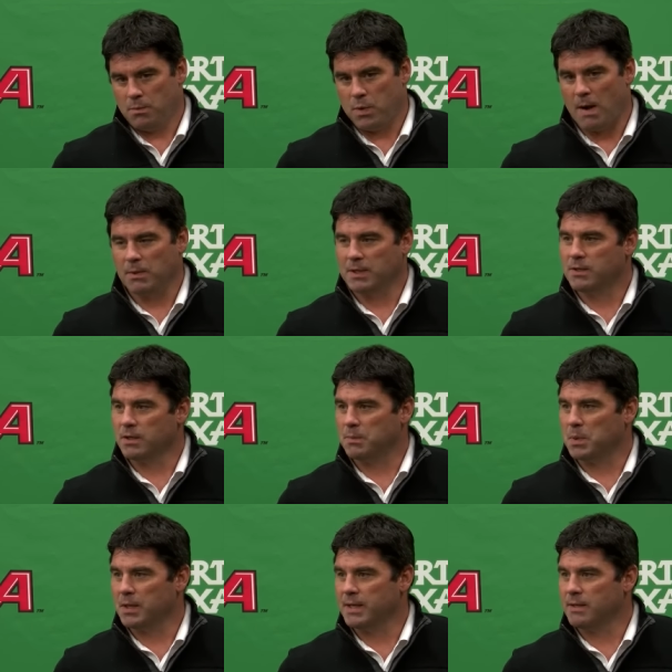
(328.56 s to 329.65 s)
Probably could have
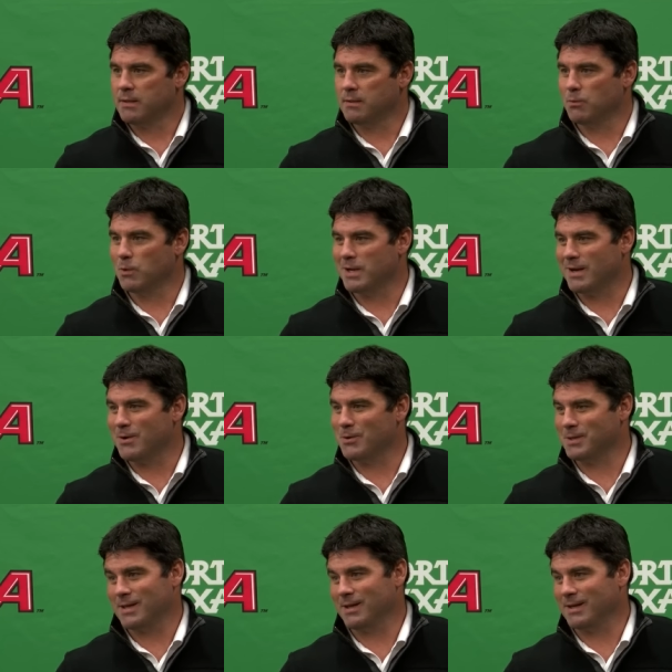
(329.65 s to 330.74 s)
played, wouldn't have known
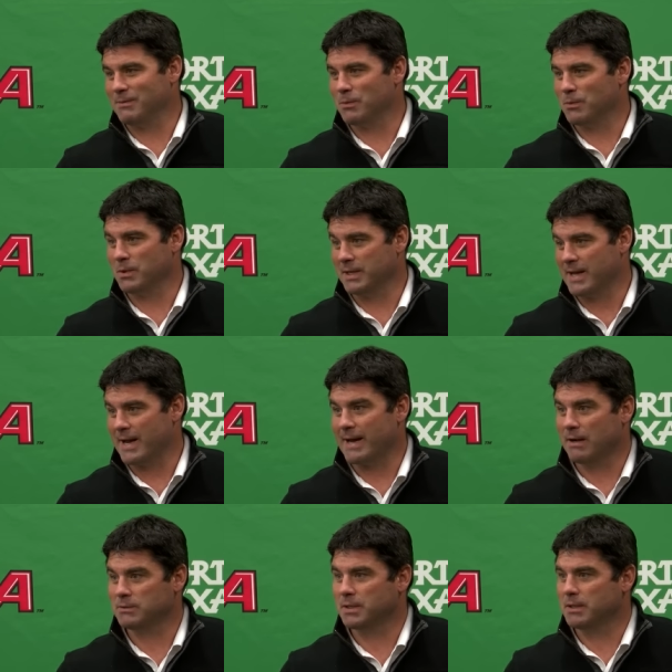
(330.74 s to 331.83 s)
until he really got
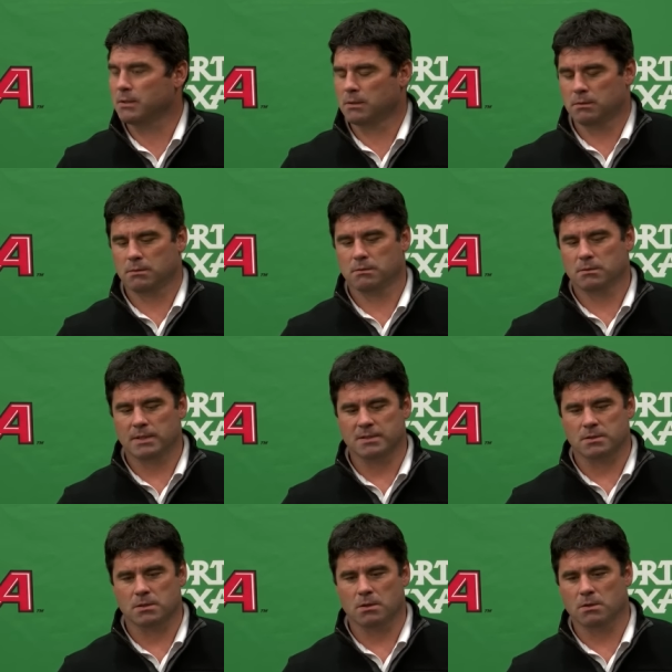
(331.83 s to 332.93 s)
out there. And
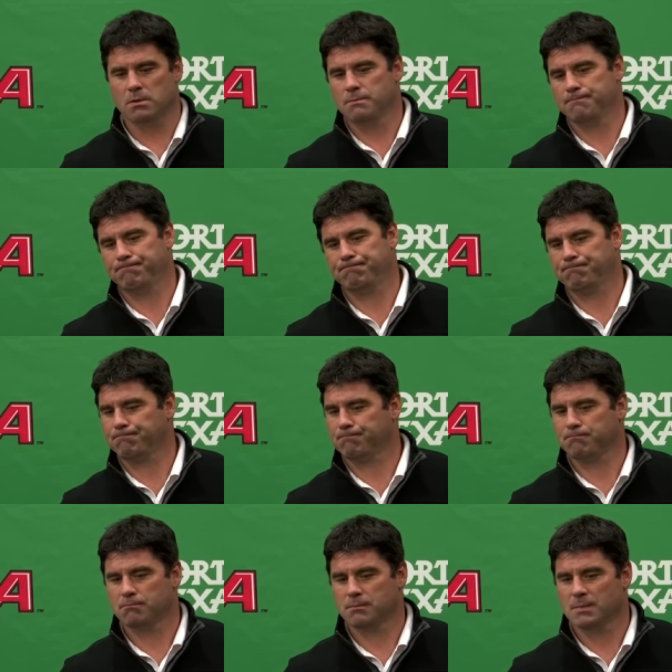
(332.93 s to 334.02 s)
so
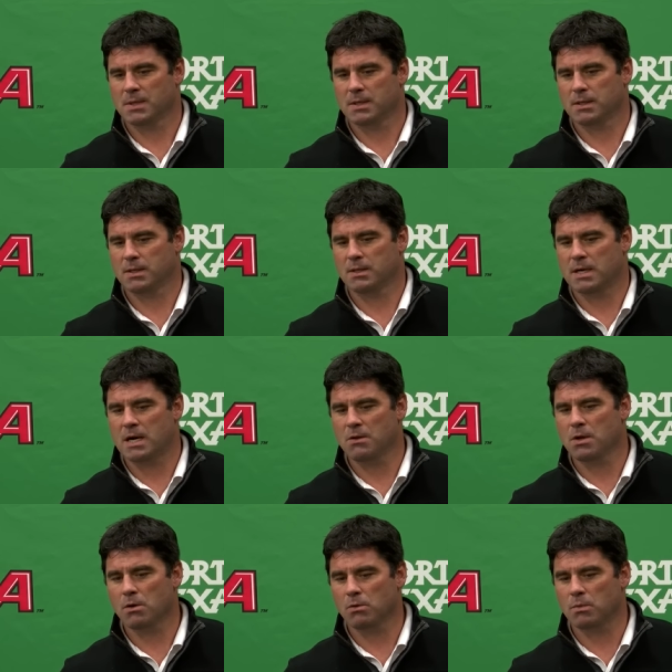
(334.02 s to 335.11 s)
I'll
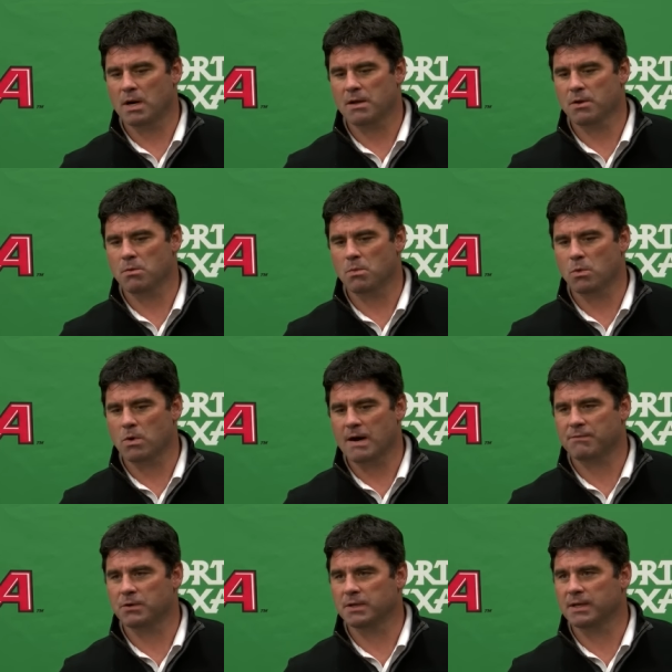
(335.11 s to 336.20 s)
know I'll know more
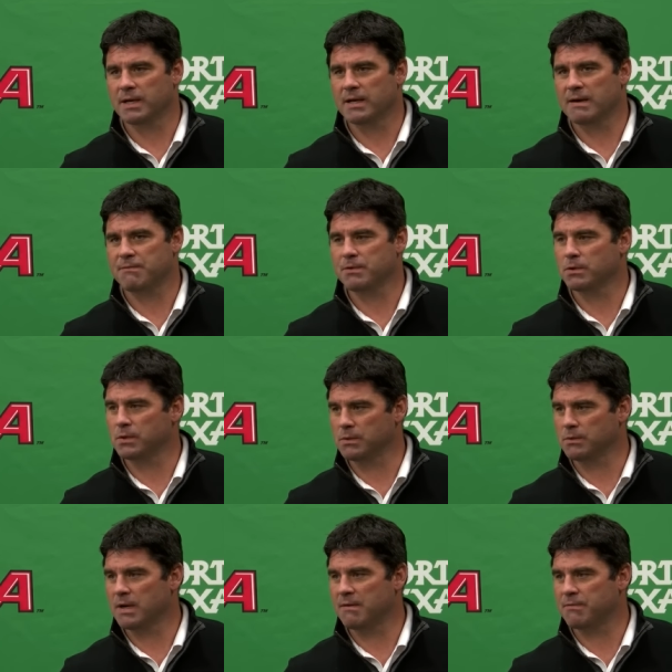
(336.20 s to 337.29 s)
after today. I feel
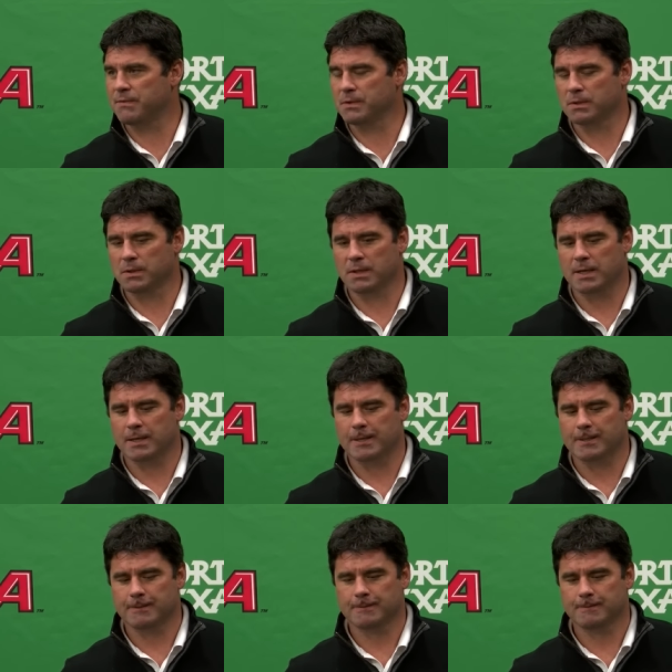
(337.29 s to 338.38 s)
I feel uh,